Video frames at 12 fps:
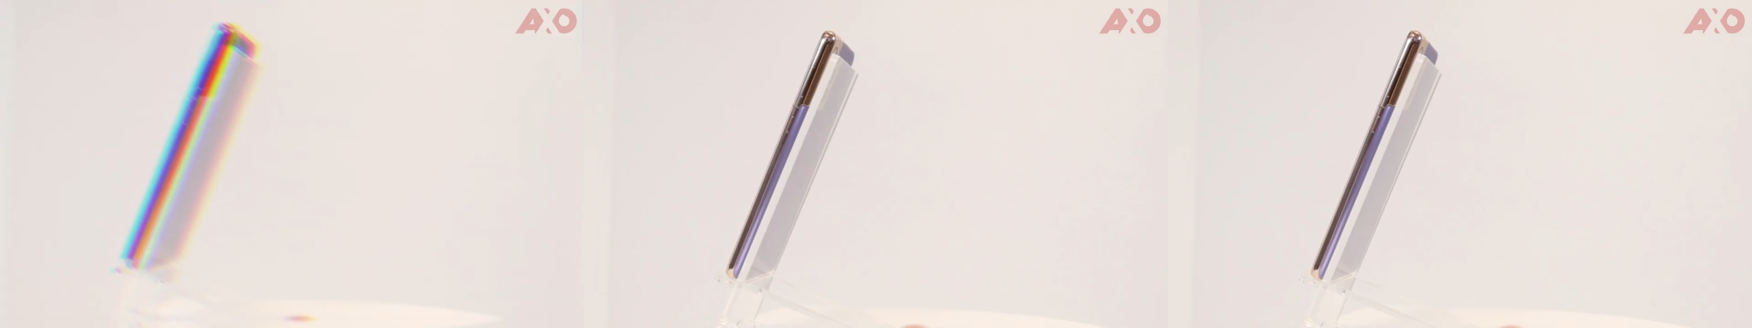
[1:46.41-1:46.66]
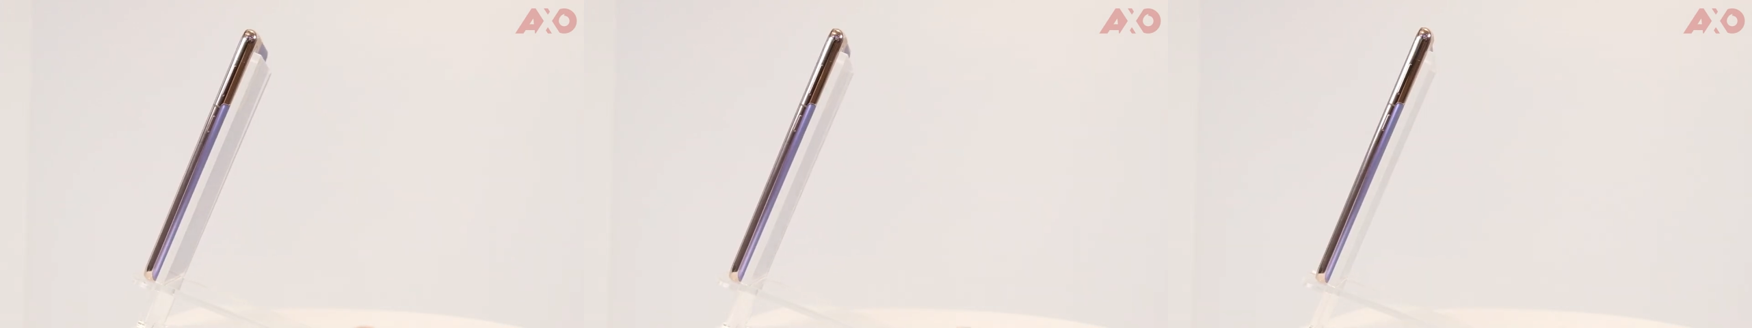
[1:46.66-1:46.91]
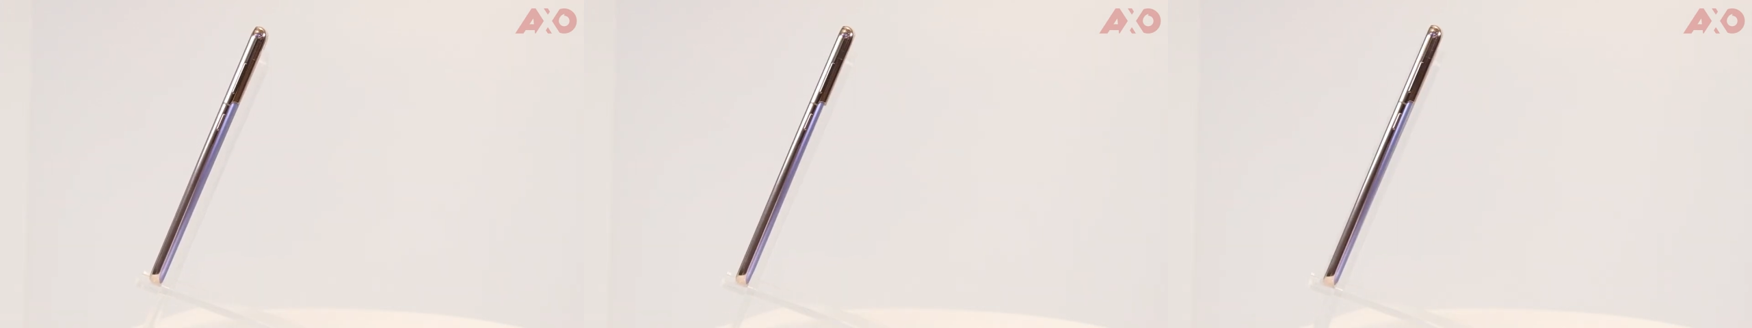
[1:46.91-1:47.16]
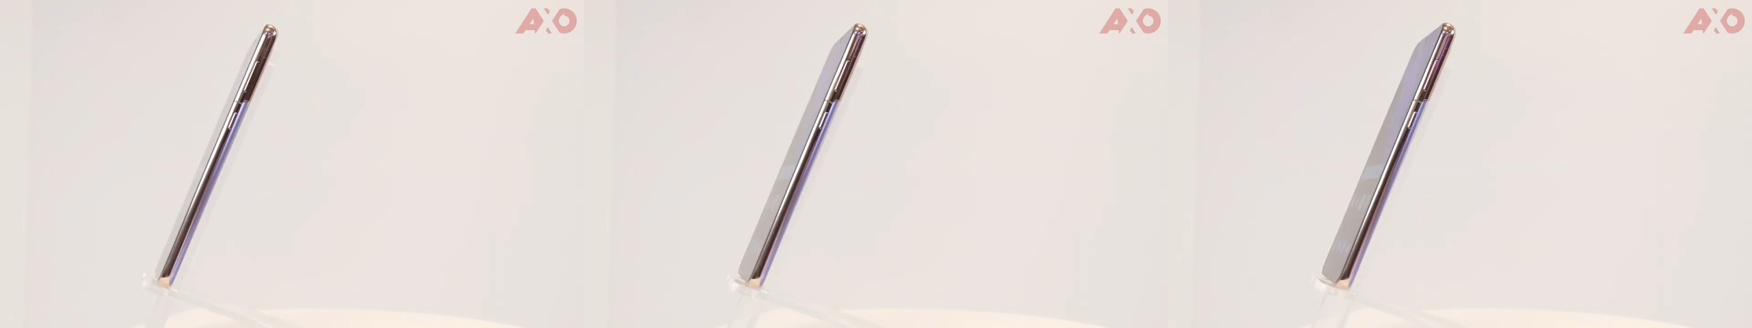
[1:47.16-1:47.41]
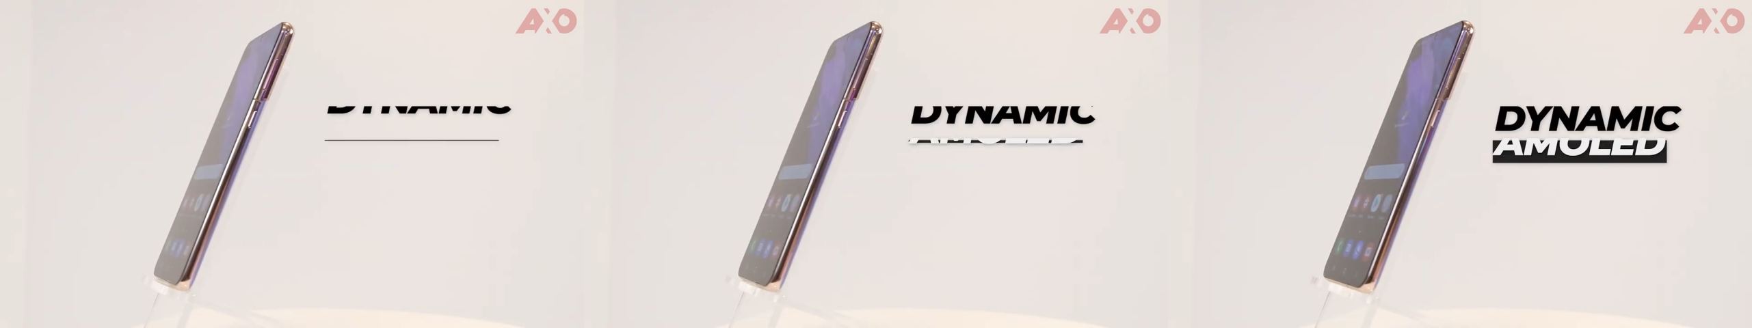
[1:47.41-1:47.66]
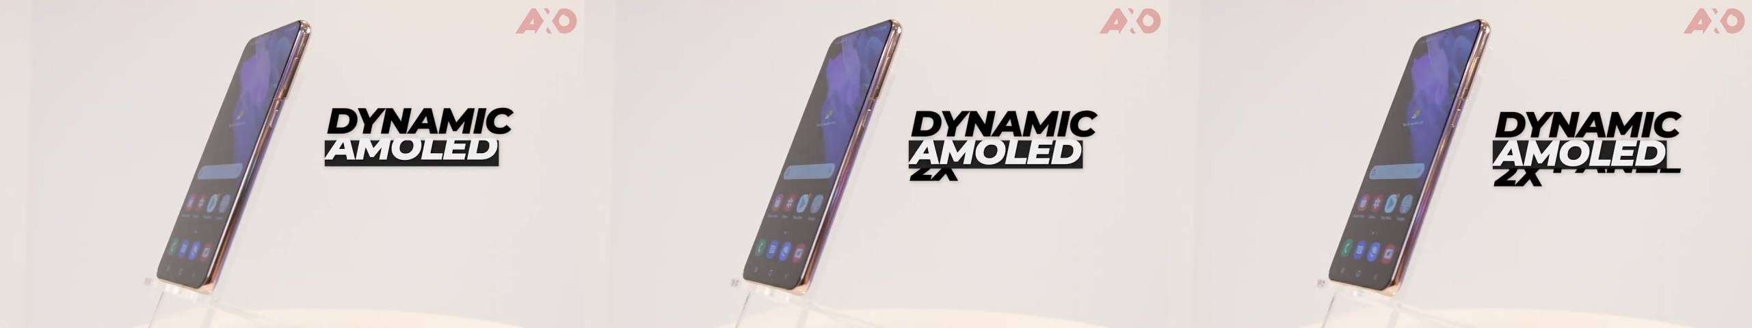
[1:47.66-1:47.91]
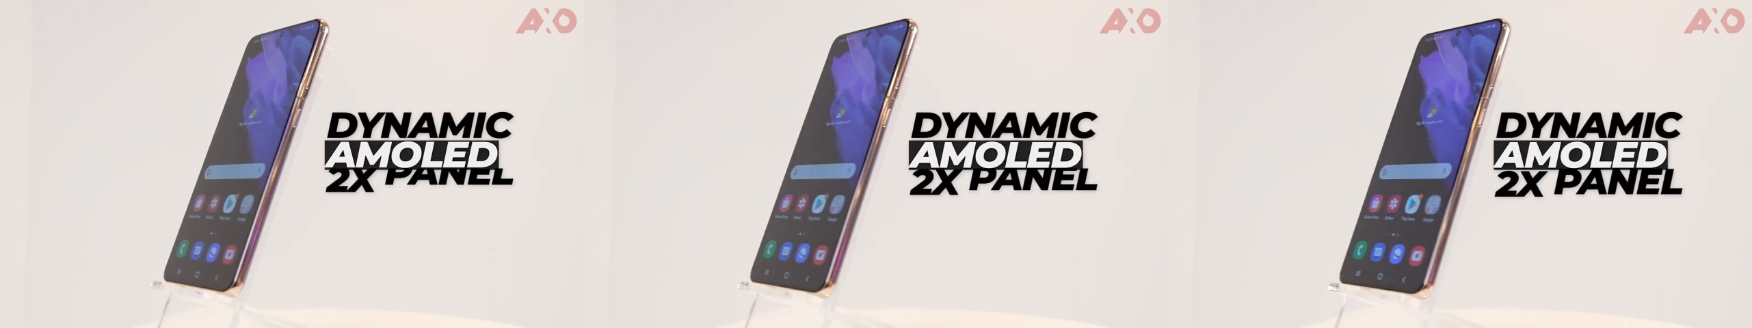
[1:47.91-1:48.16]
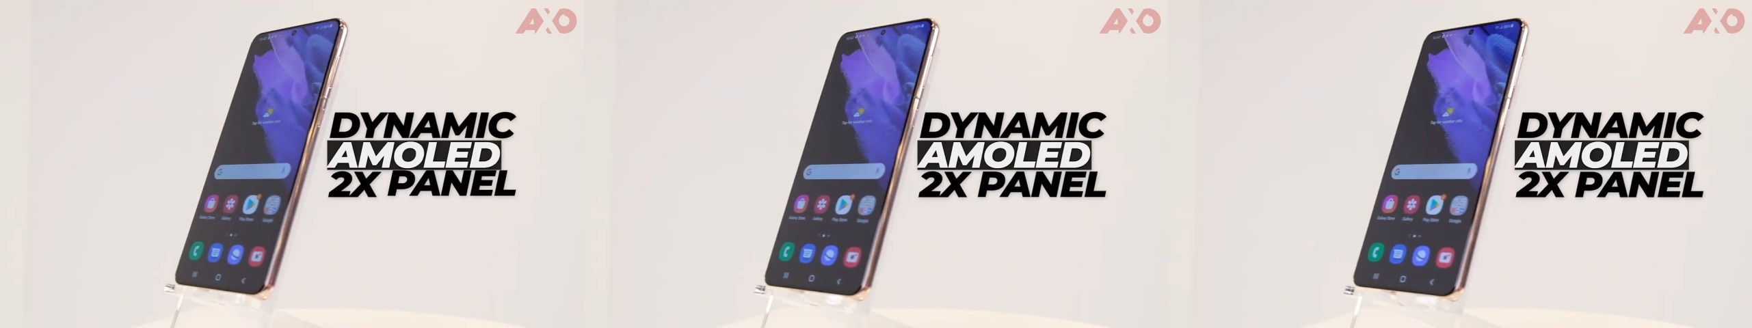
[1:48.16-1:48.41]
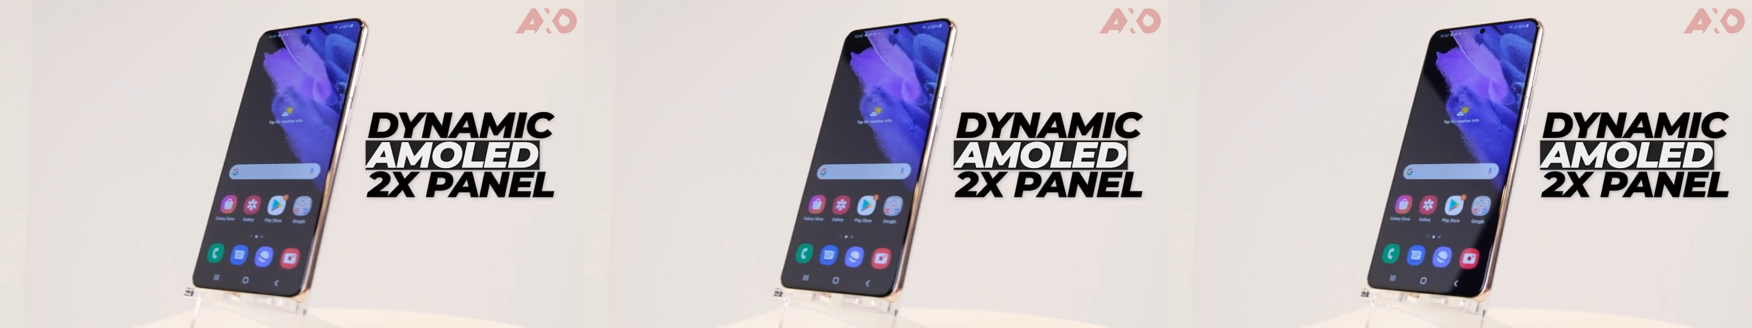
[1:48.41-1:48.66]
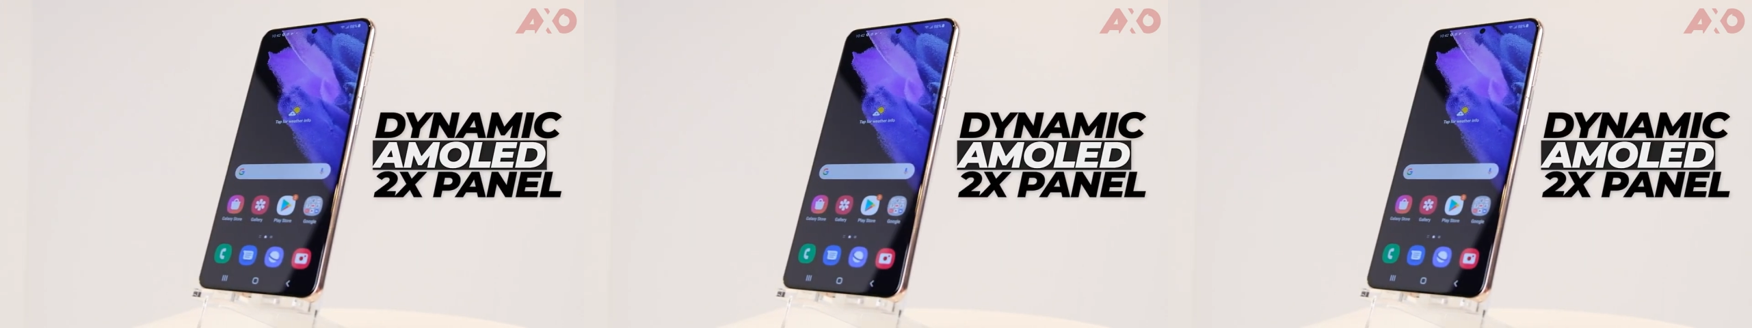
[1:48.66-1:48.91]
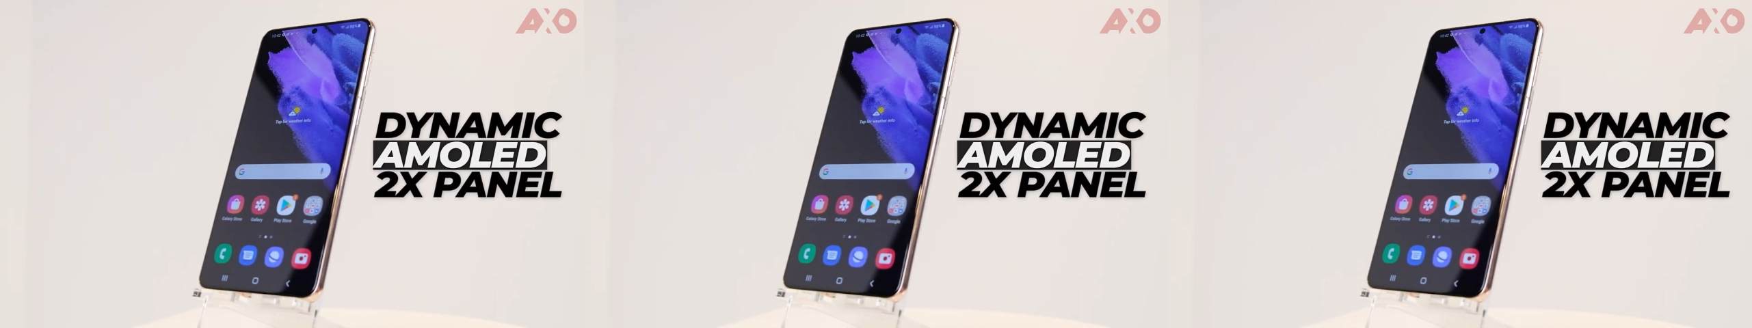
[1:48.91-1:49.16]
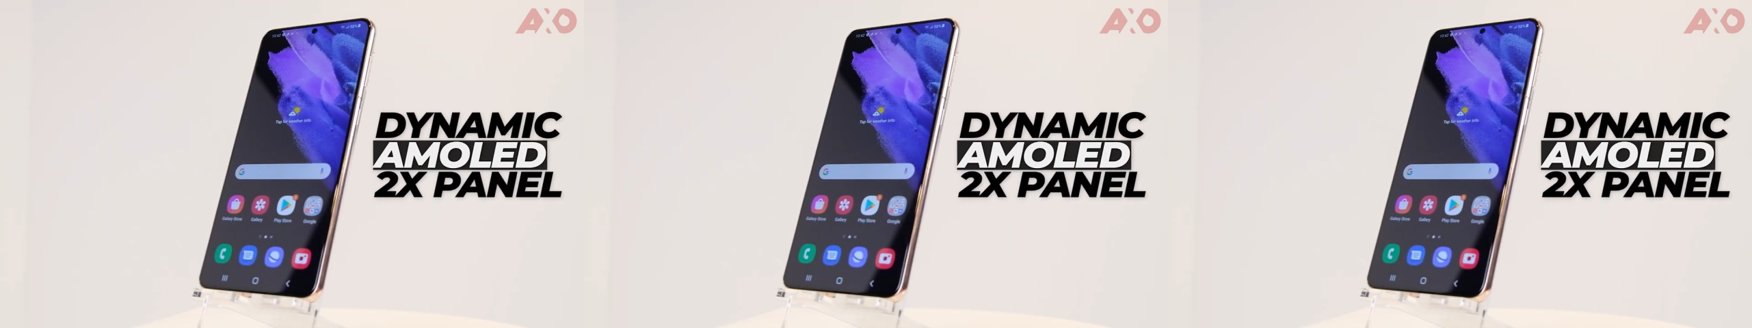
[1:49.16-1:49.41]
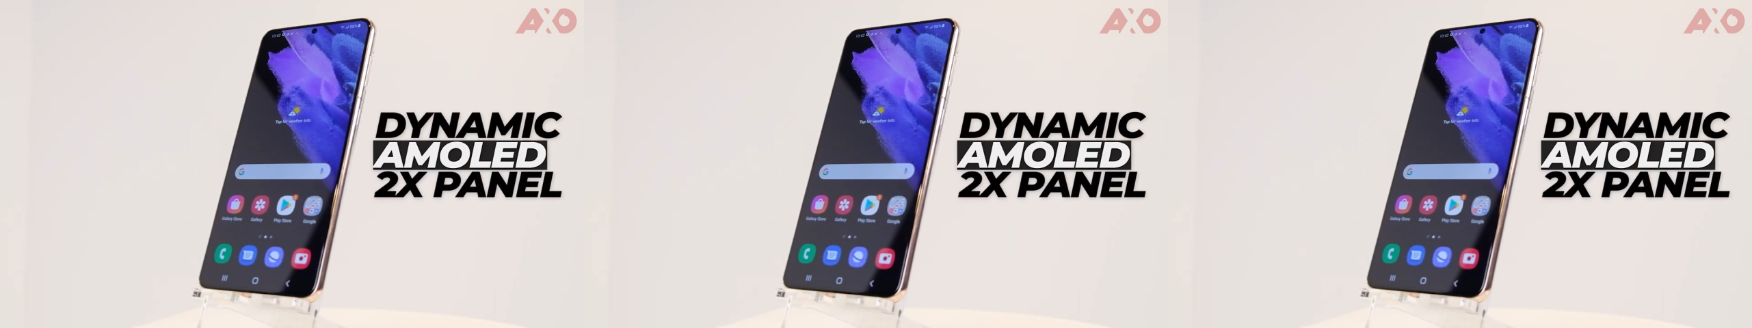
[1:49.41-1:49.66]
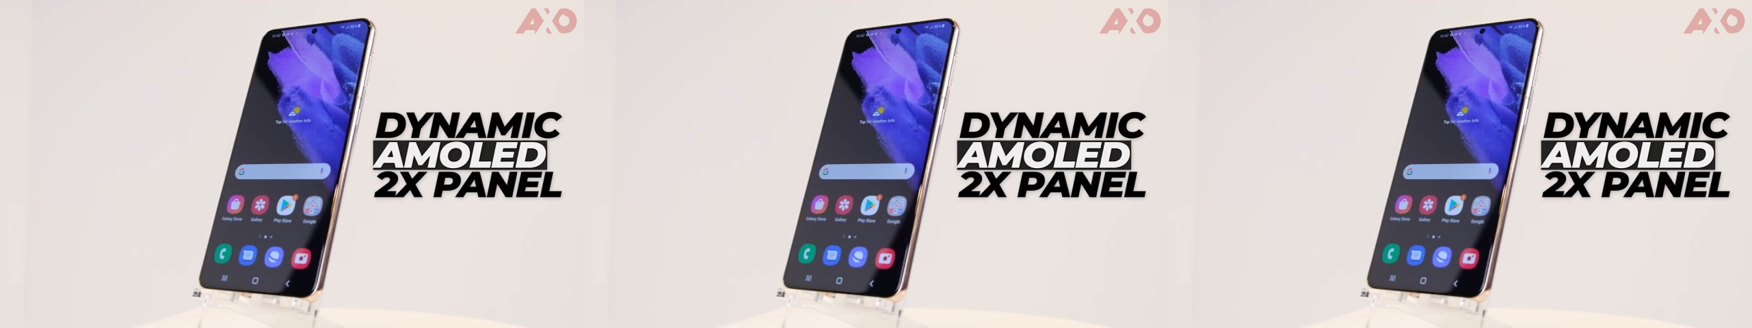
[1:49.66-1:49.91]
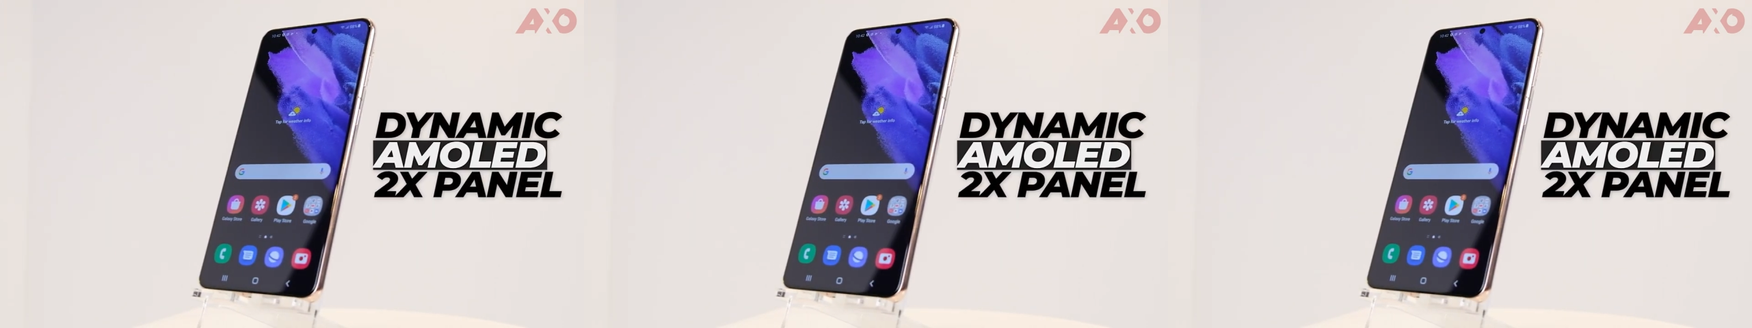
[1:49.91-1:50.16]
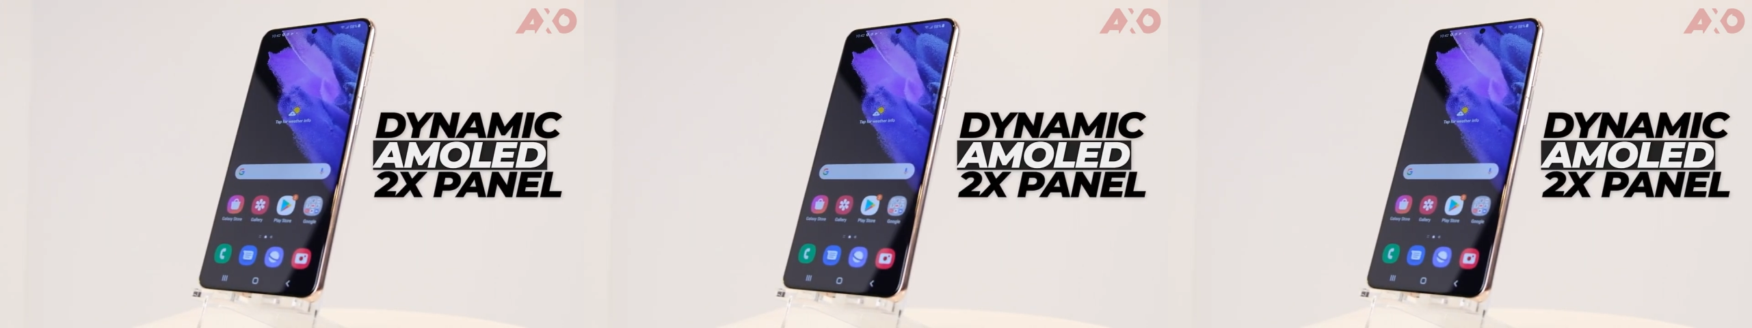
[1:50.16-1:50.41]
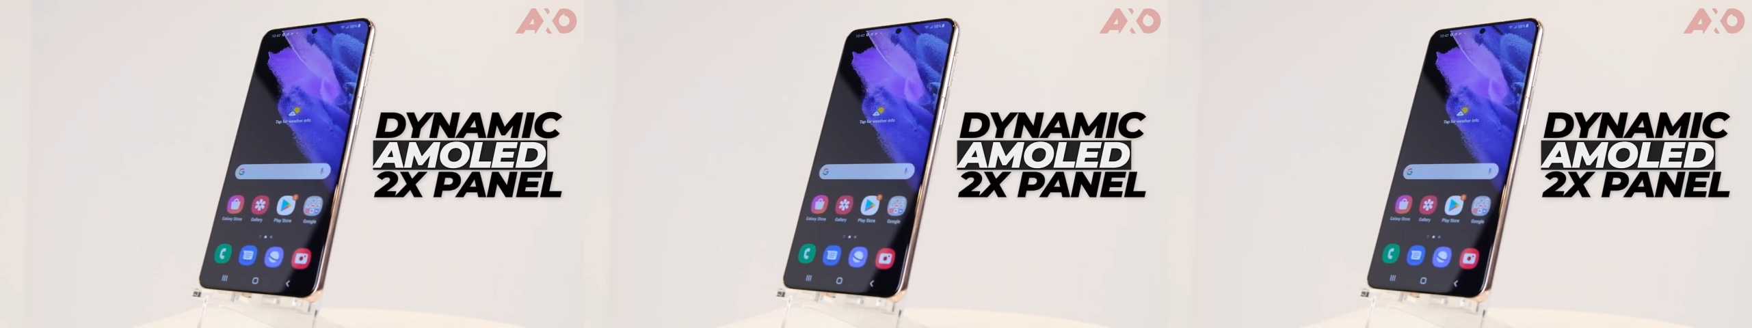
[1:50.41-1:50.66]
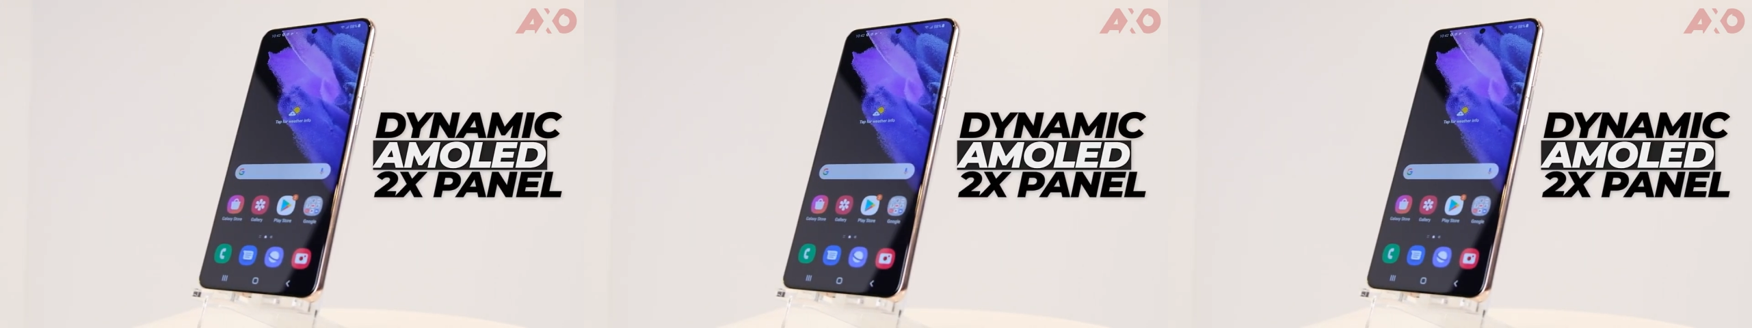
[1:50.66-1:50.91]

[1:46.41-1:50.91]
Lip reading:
No face is visible, so there are no lips to read.